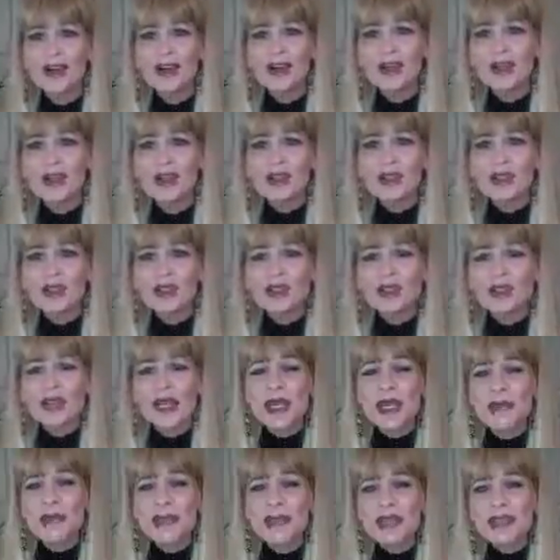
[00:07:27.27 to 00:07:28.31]
which is
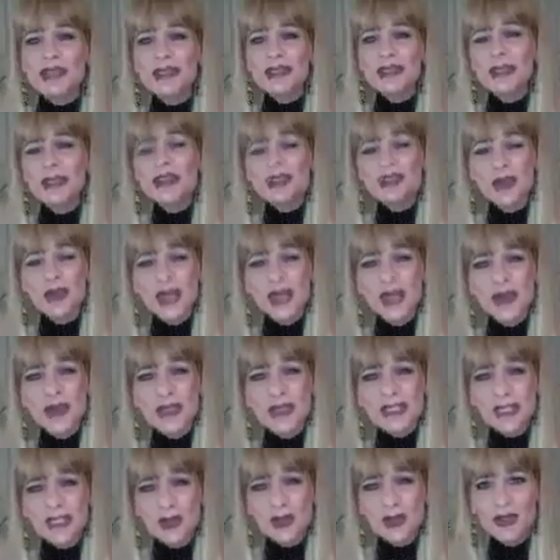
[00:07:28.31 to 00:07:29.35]
great because it means your hair is
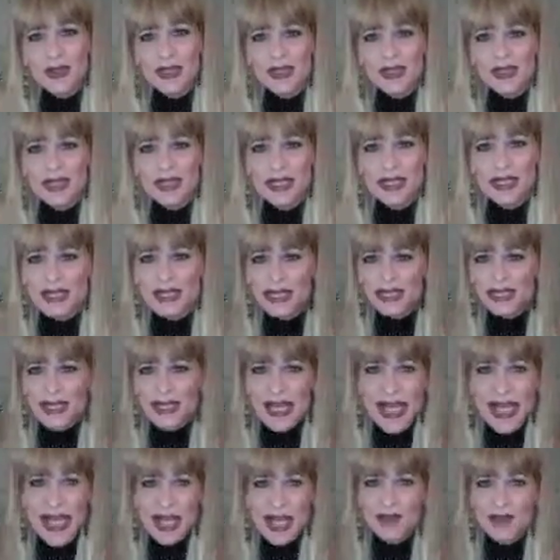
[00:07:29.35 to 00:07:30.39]
healthier and it doesn't
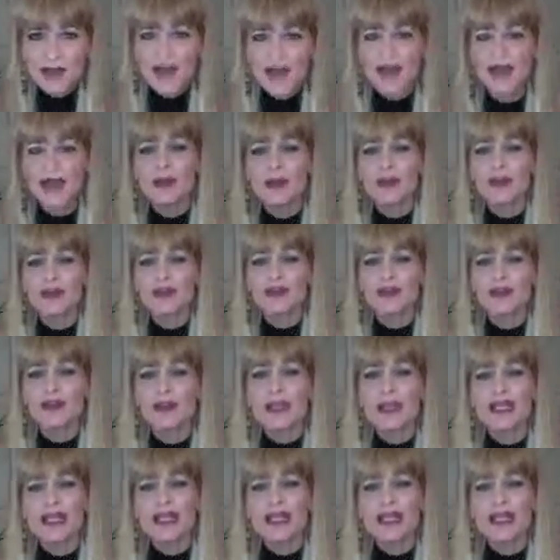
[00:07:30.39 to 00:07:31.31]
have all that buildup,